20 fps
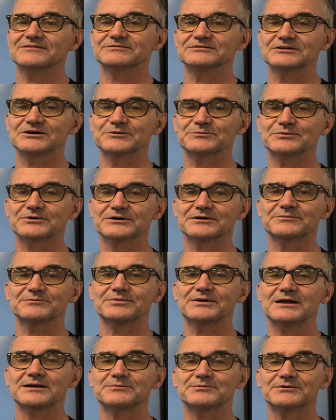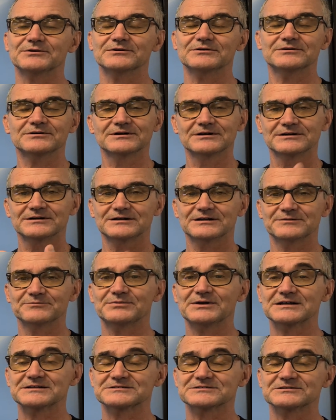a notebook and paper and
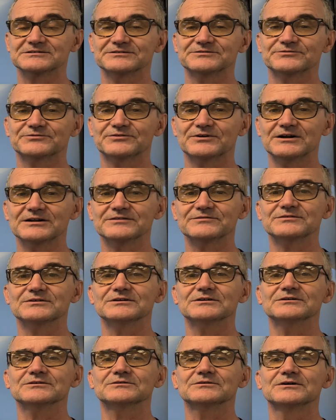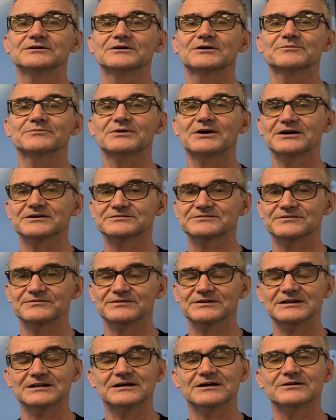pencil in front of you. Pause the
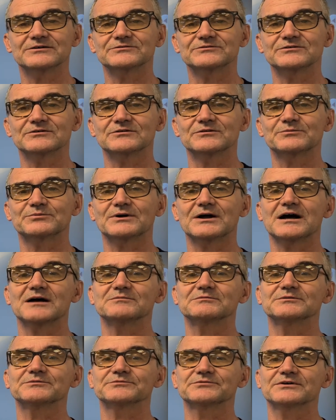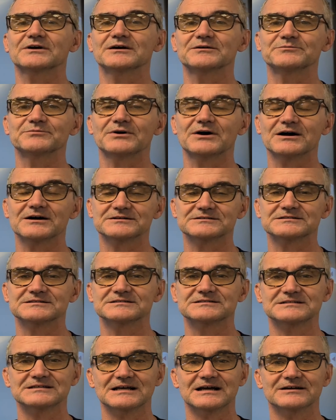videos, do the problems, unpause, and
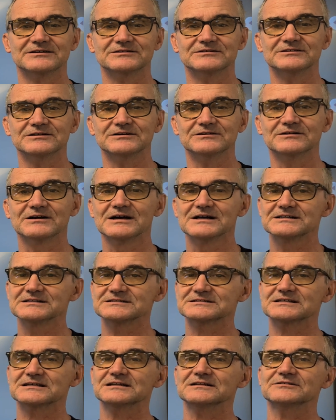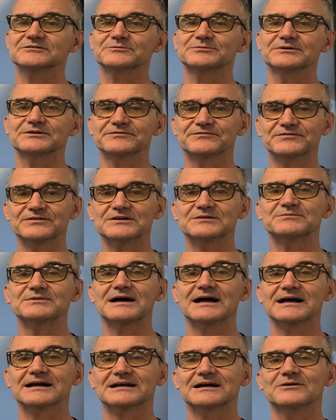see how you do. Just get a little bit of
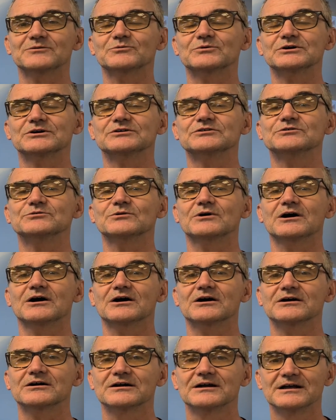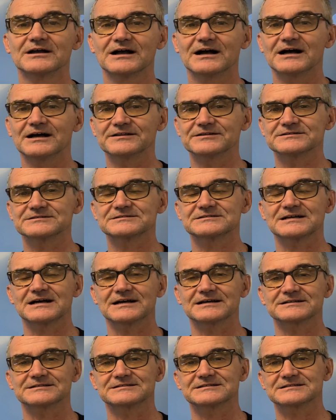feedback on where you are on this
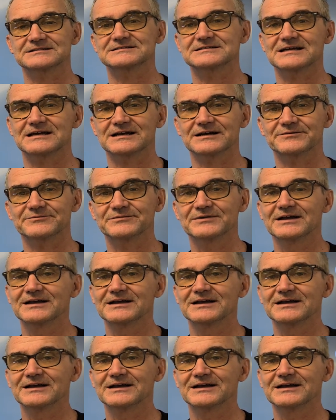science exam.